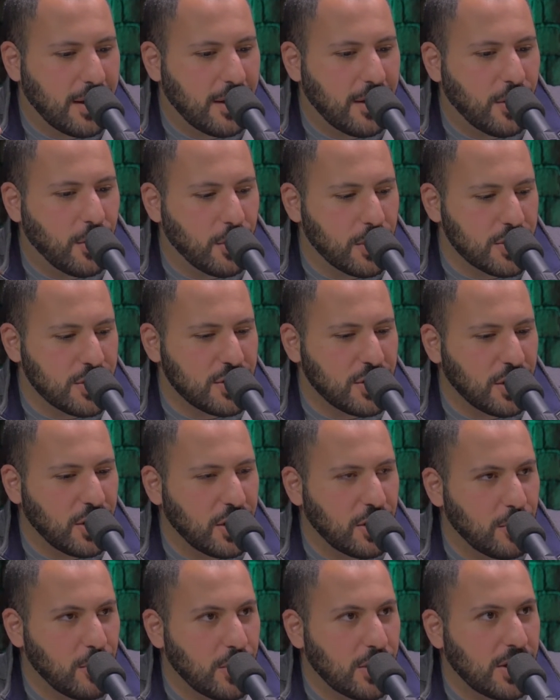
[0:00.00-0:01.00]
Christian
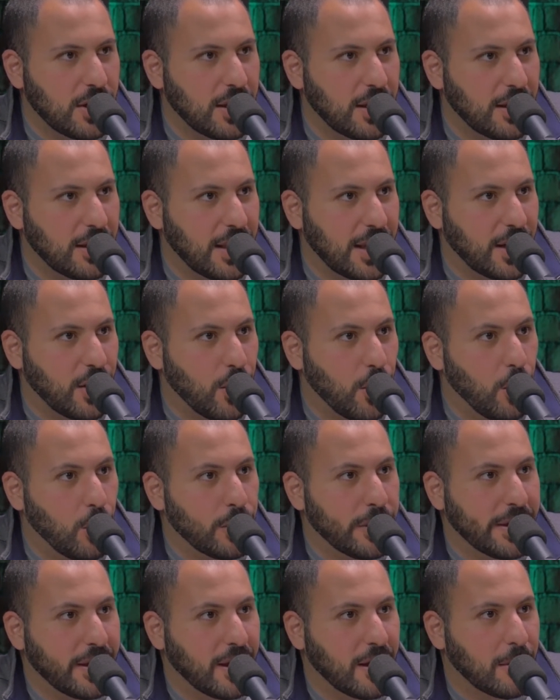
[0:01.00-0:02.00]
community, like
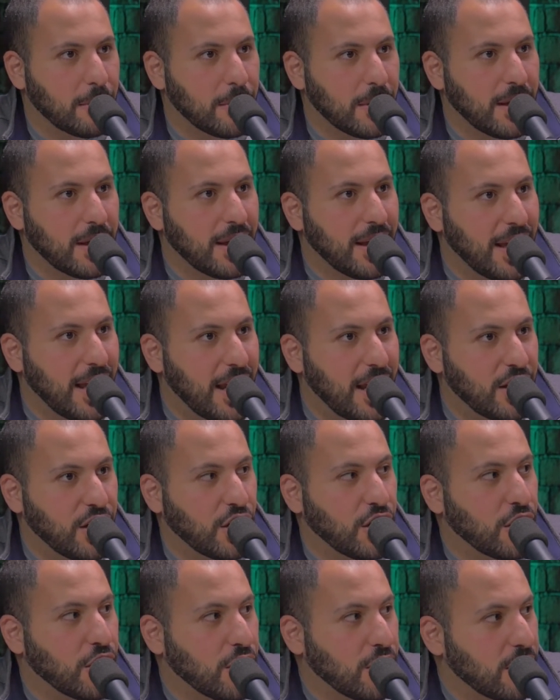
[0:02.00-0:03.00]
holding up an
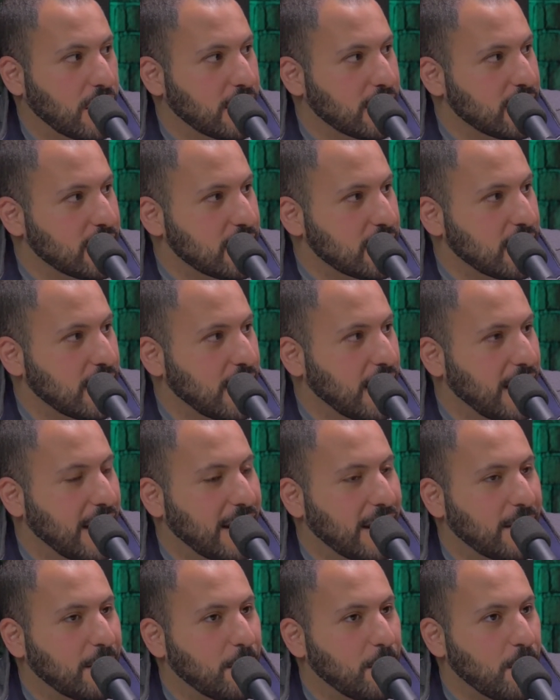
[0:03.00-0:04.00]
occurrence
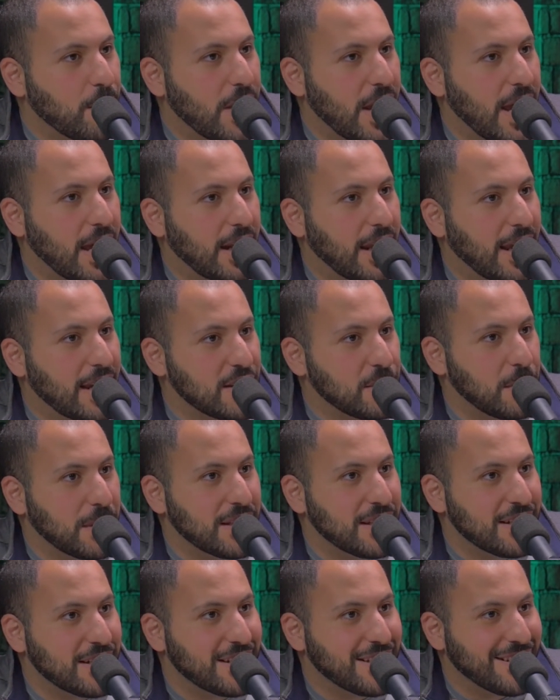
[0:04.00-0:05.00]
that has
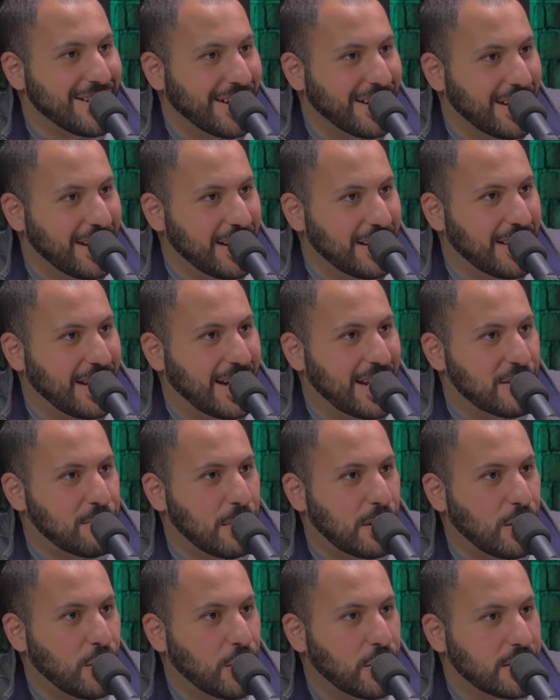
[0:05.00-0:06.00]
been studied, that has
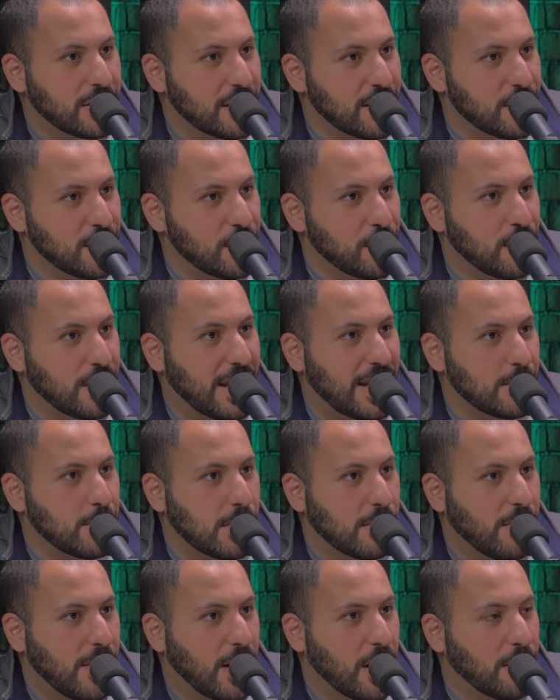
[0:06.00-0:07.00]
been looked into, and that has
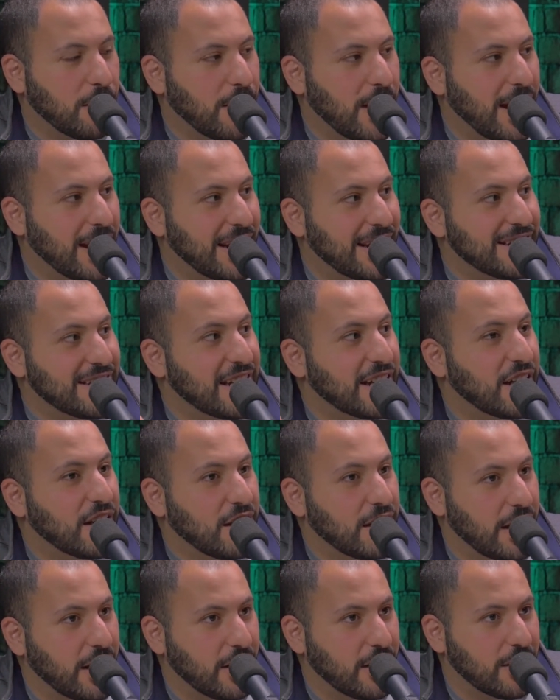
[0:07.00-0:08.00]
been verified and
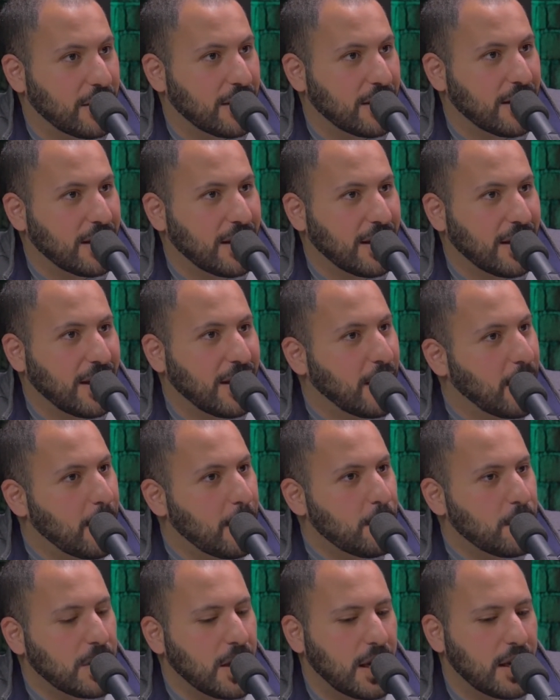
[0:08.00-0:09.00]
declared.
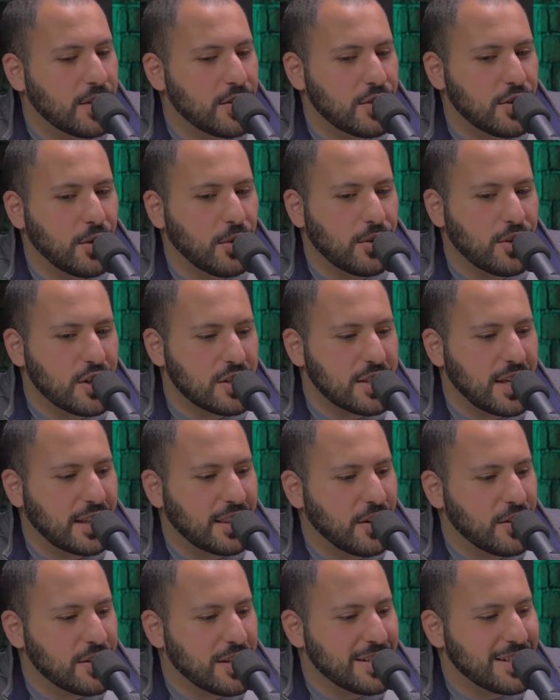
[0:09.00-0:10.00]
And so just like
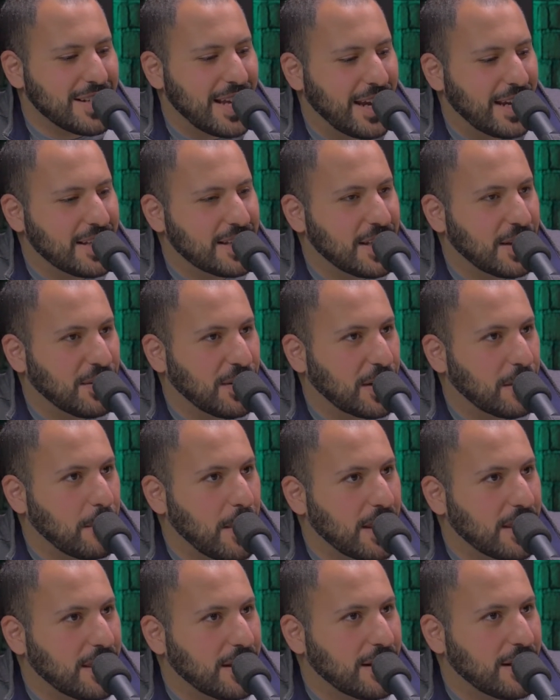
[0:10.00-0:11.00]
there's a scientific
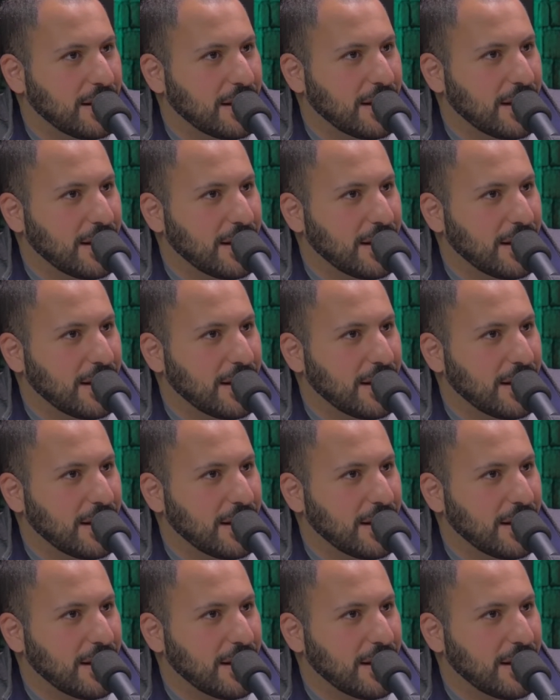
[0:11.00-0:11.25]
method